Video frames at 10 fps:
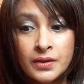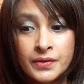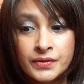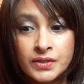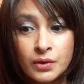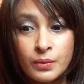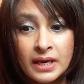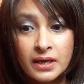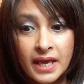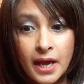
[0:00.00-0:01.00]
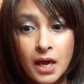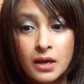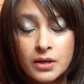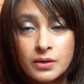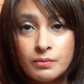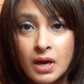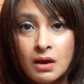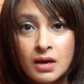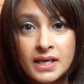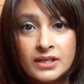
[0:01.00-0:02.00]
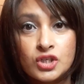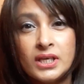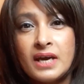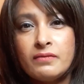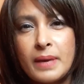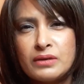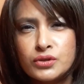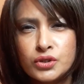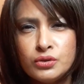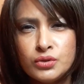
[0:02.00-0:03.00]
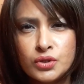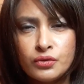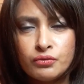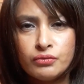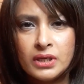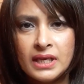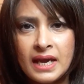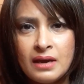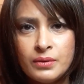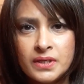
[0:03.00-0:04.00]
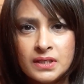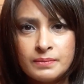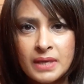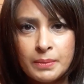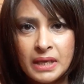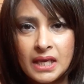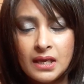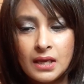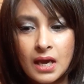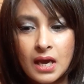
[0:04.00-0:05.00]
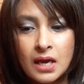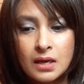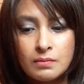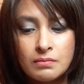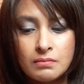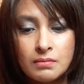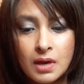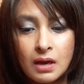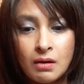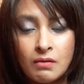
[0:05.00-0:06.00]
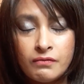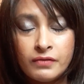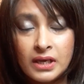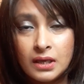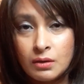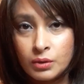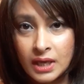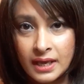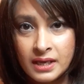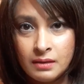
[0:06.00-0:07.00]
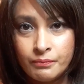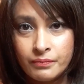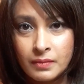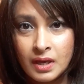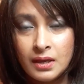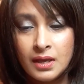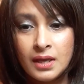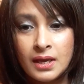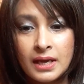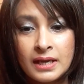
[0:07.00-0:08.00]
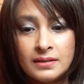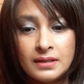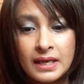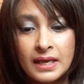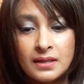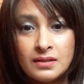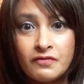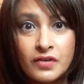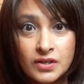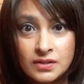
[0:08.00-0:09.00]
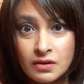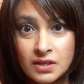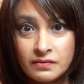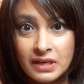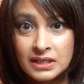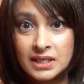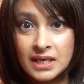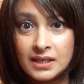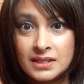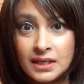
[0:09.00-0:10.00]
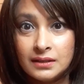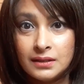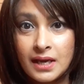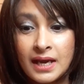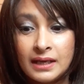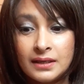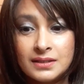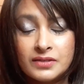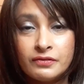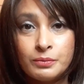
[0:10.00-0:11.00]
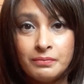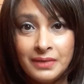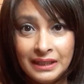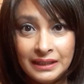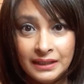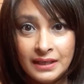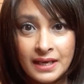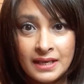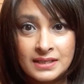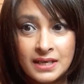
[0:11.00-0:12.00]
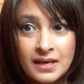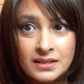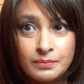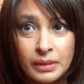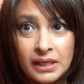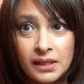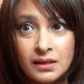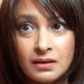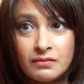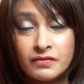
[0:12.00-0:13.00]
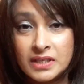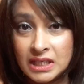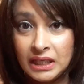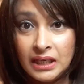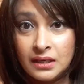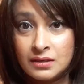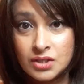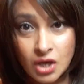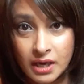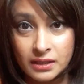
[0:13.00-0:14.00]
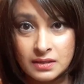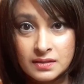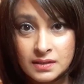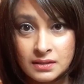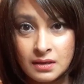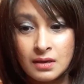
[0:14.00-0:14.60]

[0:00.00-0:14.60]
So when I get home, I literally have about 2 to 3 hours maybe of feeling okay, and then the first side effect kicks in, and for me it has been fatigue and tiredness.